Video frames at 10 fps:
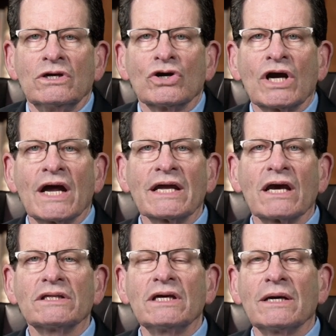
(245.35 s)
you're cutting
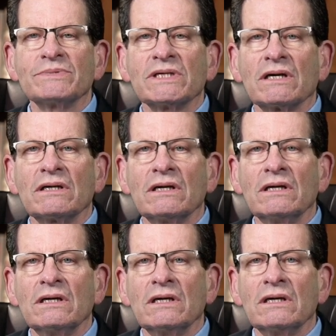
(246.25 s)
out the upside.
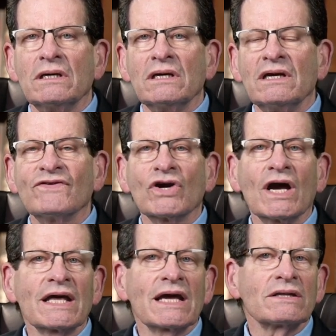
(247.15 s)
If you're
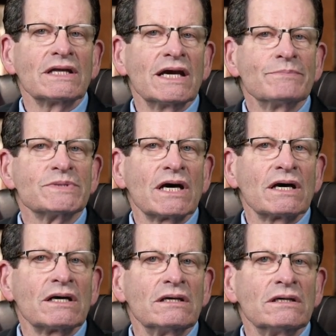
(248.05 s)
cutting out the
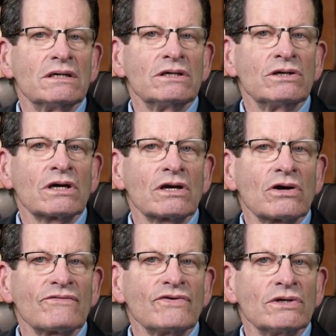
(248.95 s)
upside, you're cutting
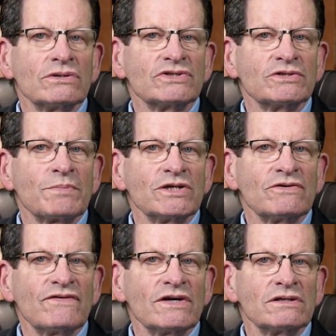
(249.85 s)
off your nose to spite your
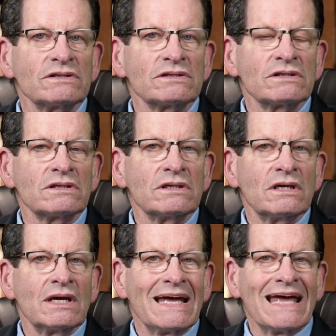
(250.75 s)
face.
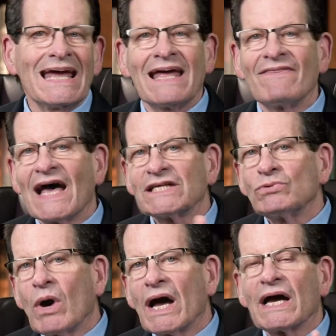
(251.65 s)
And that's
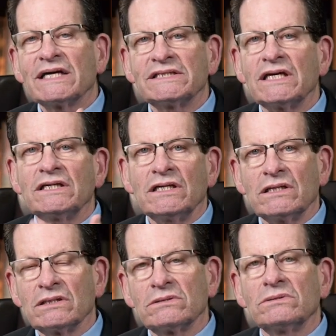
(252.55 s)
why I say to you,